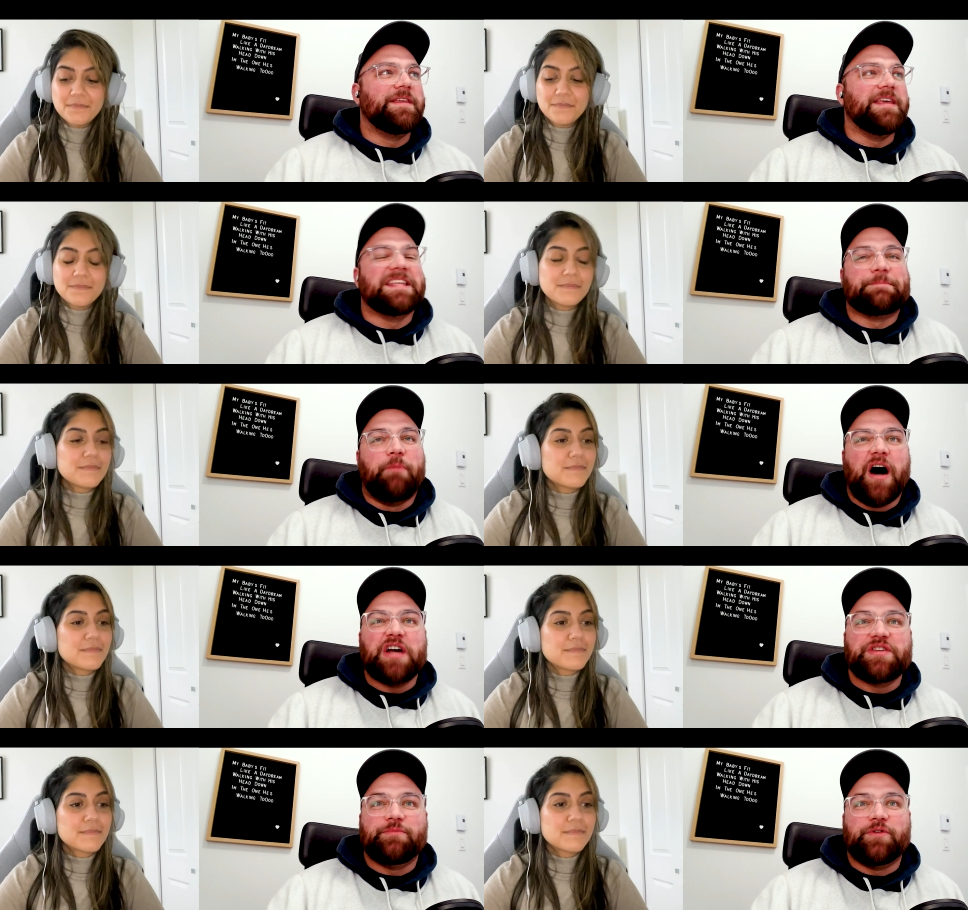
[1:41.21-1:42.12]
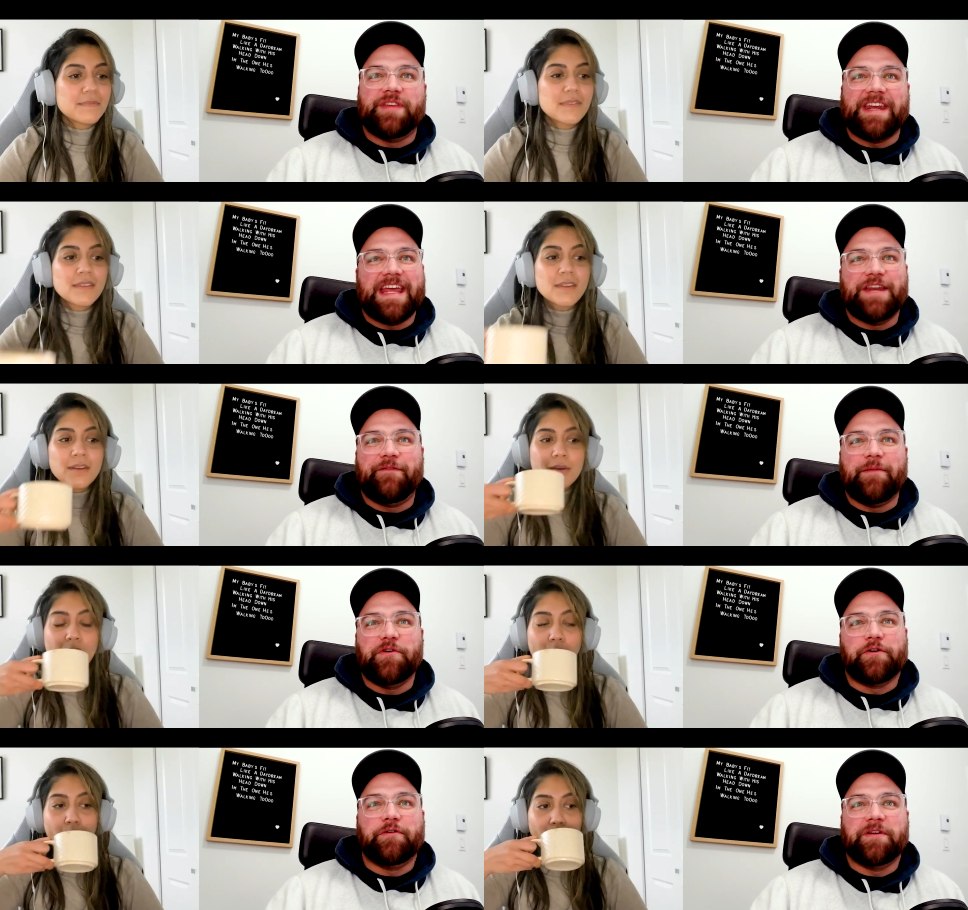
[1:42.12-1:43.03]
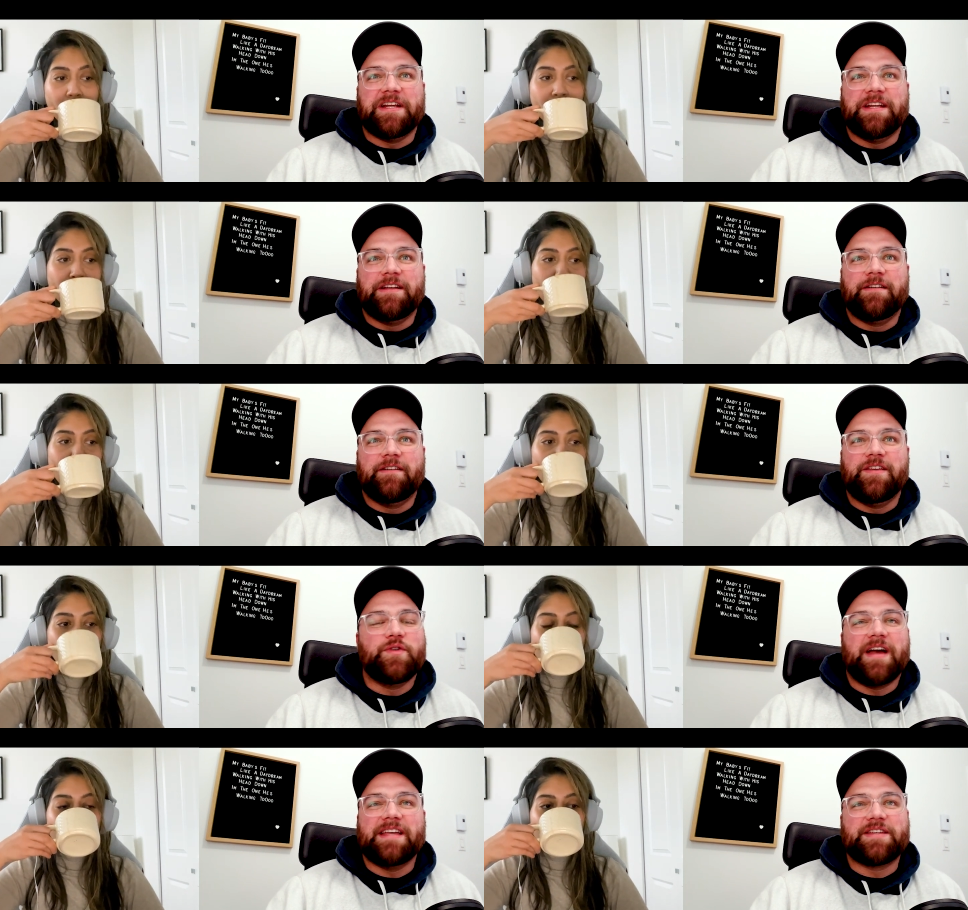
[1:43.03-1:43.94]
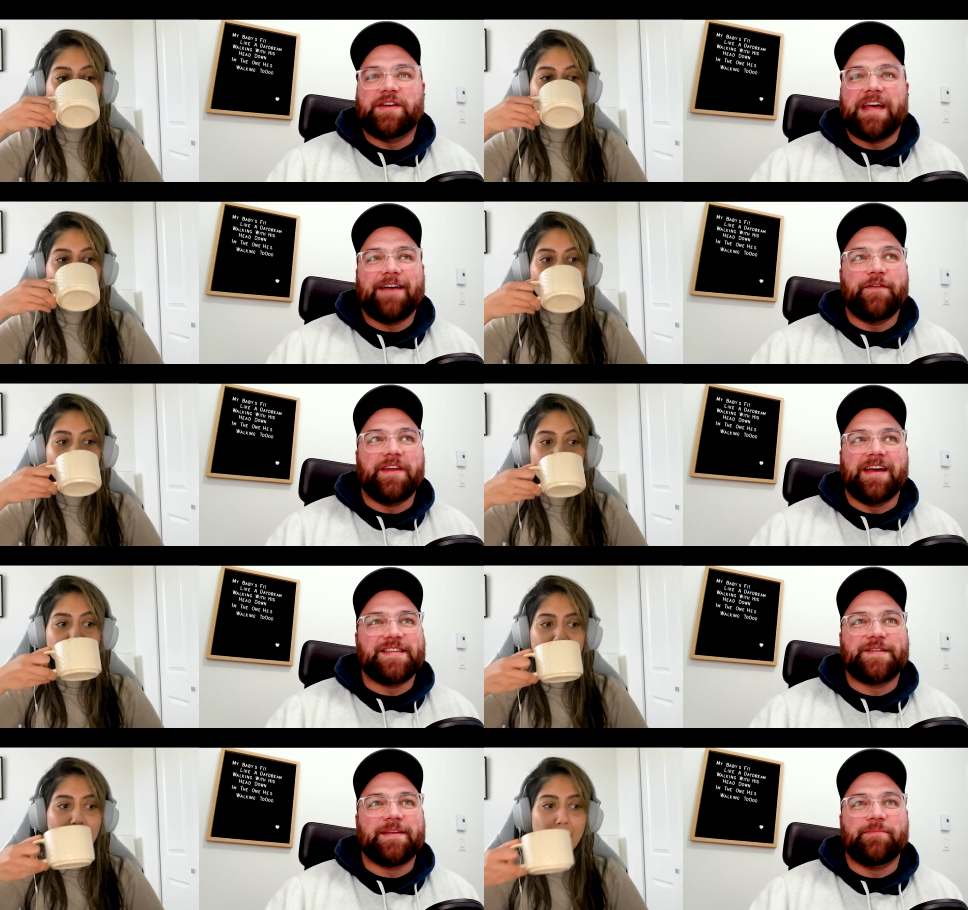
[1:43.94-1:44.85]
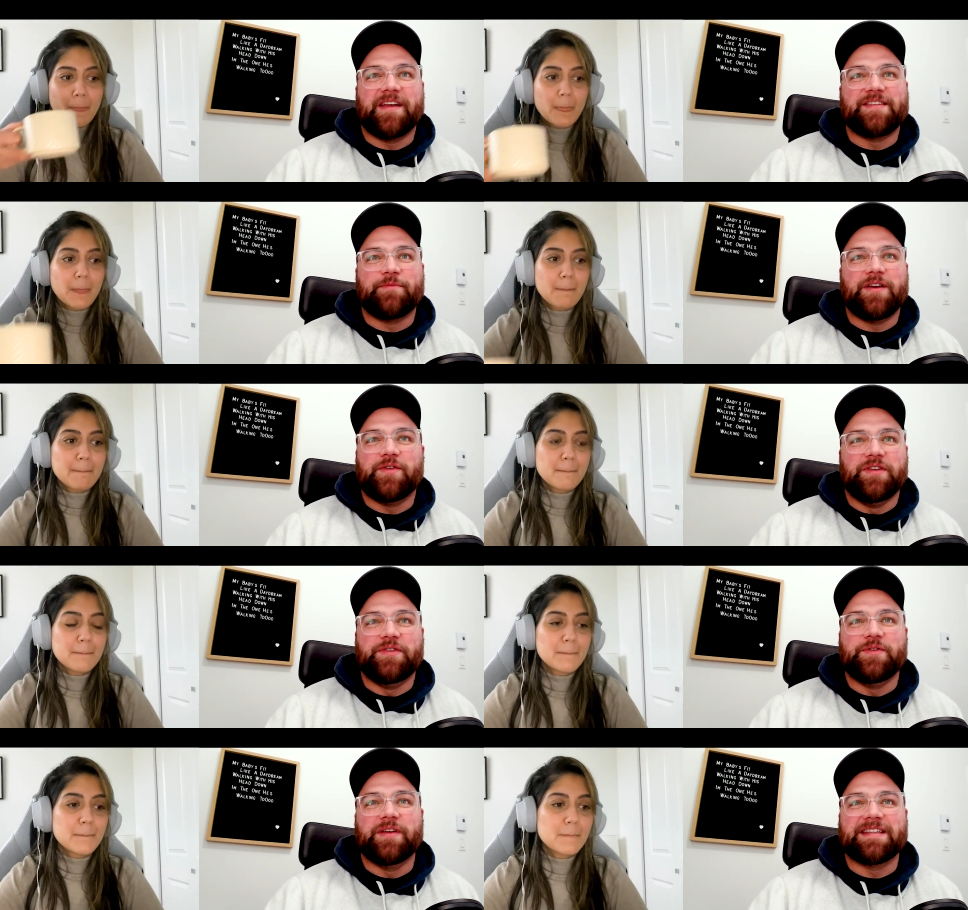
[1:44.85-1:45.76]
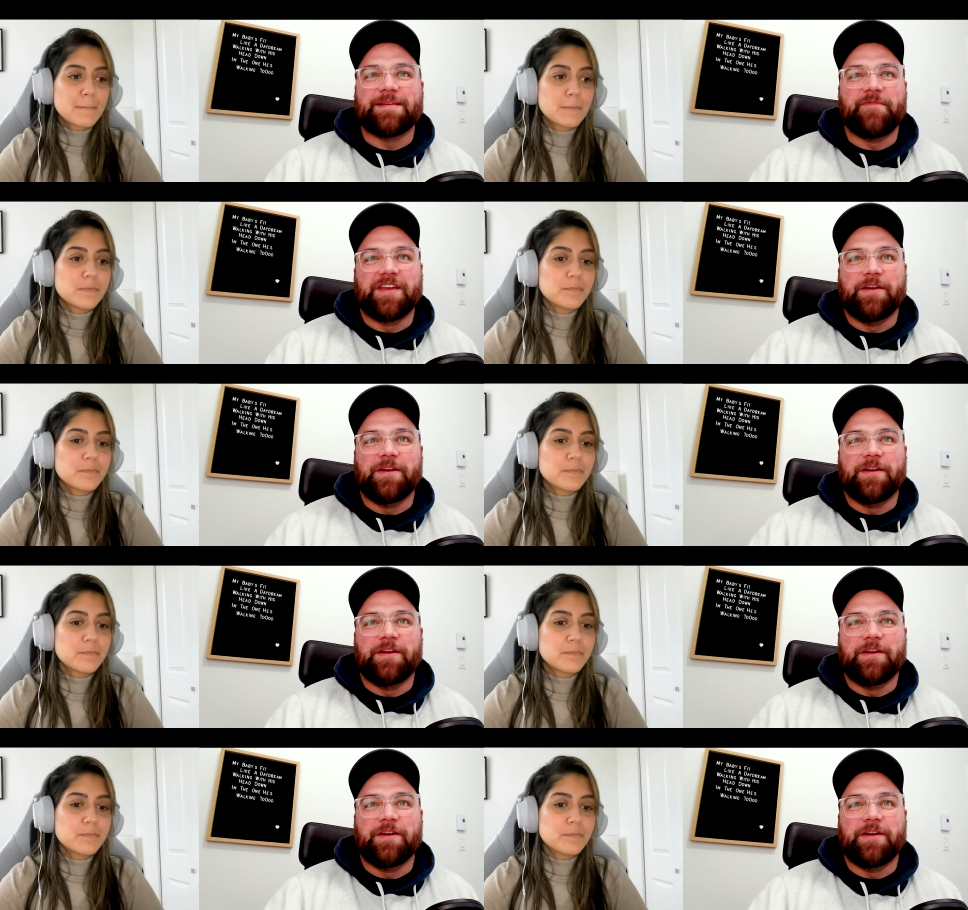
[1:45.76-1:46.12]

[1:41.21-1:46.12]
Speaker 1: it's possible that end of February you guys could have a nice some nice weather and do like something